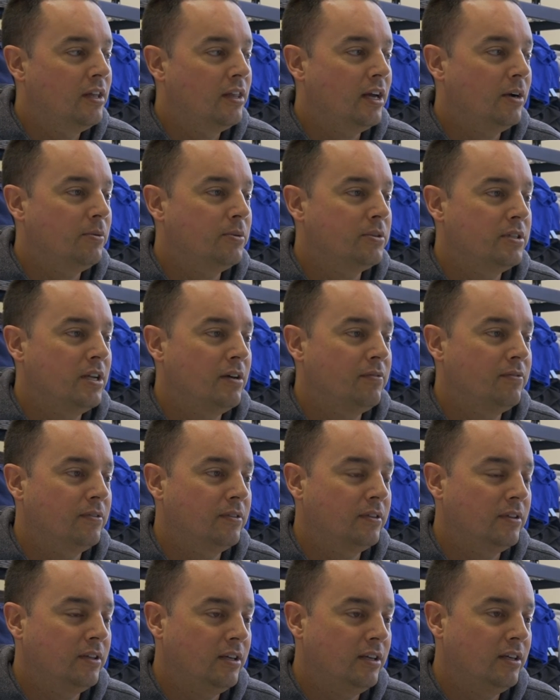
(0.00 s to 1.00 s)
that was
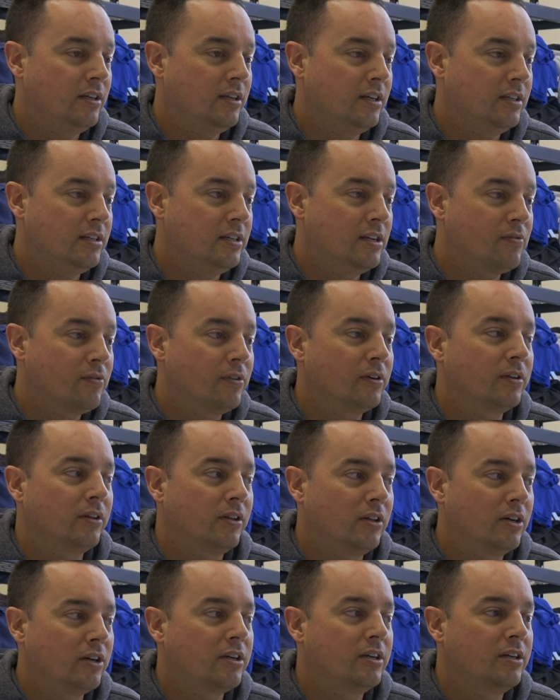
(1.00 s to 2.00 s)
definitely a different
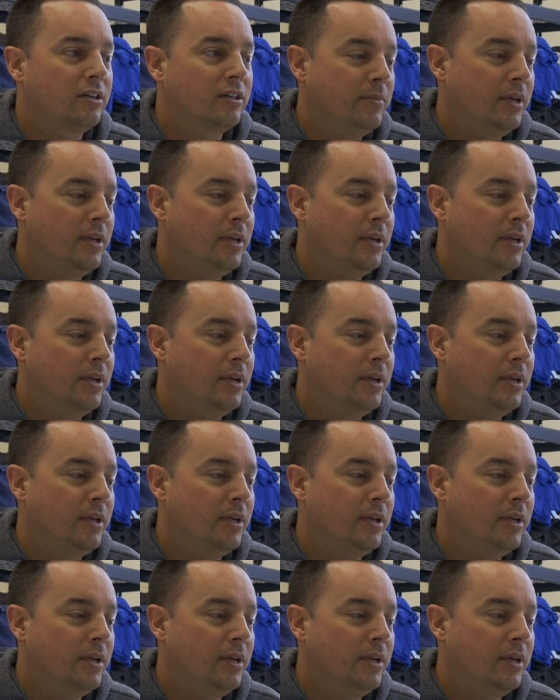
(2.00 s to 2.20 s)
look.